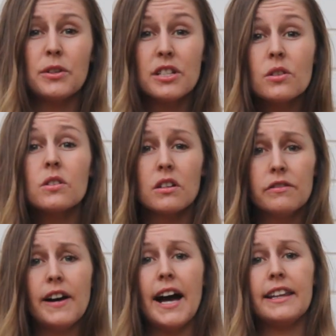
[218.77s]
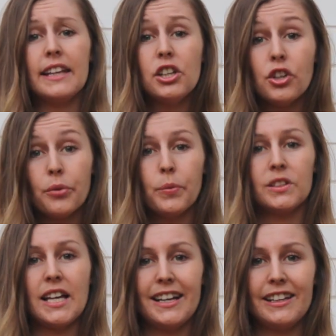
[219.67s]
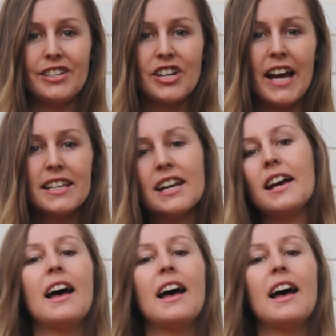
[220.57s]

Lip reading: which is also fine, then you can put that in the chat.